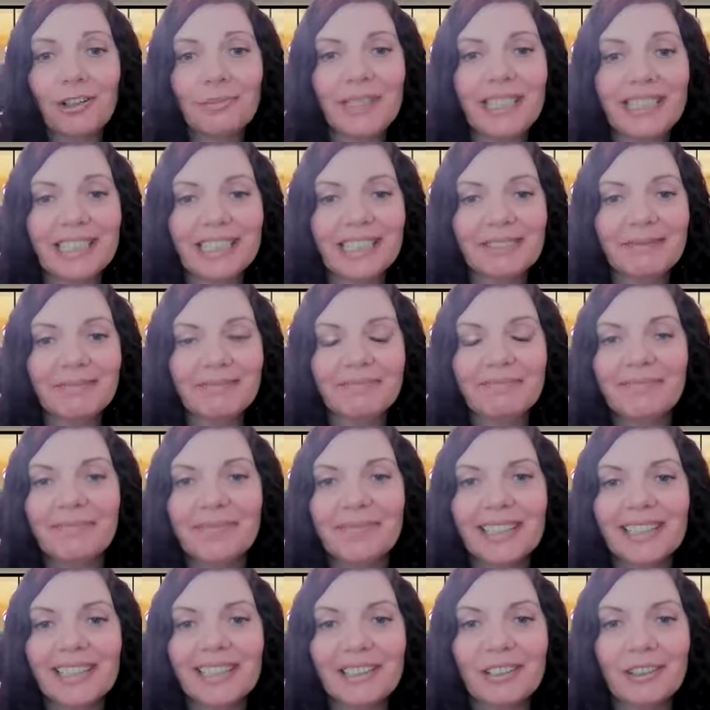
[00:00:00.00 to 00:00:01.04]
follow me and
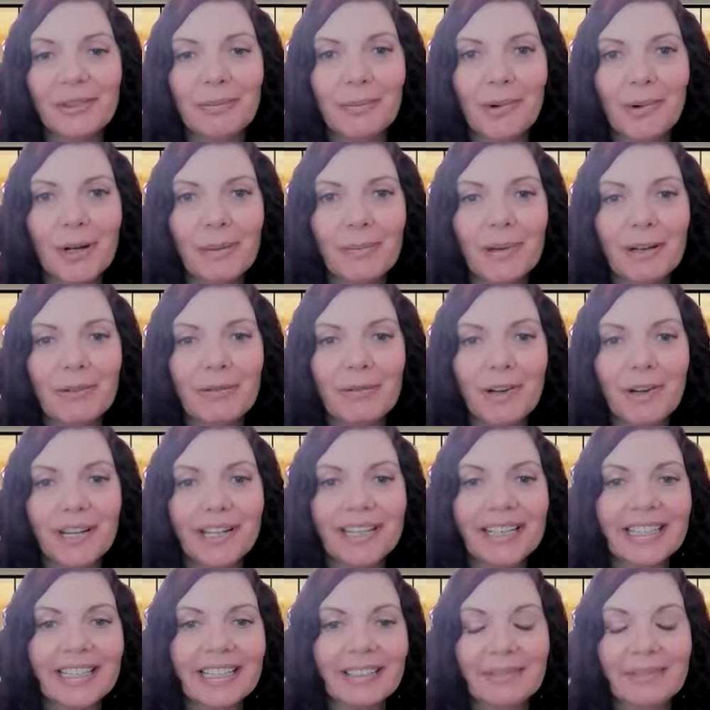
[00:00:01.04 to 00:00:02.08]
learn more about
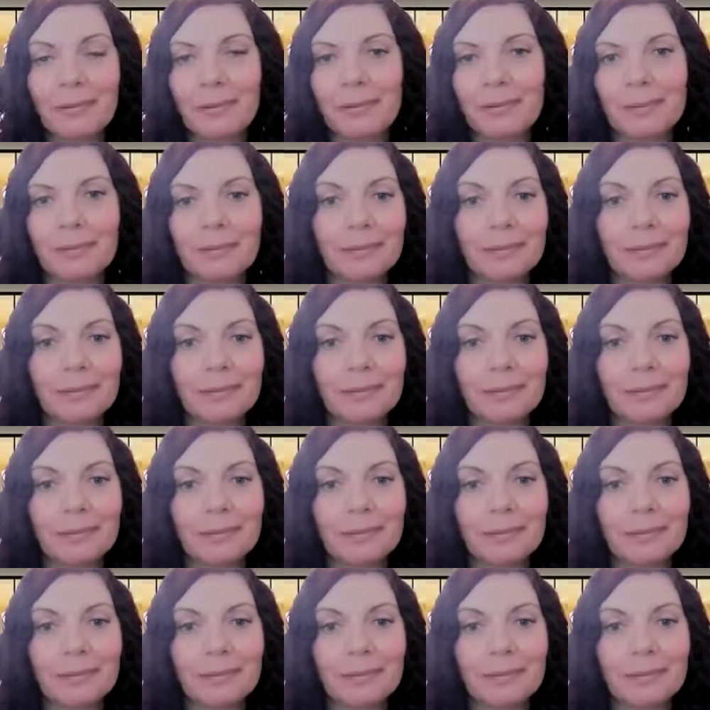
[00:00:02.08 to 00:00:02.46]
what I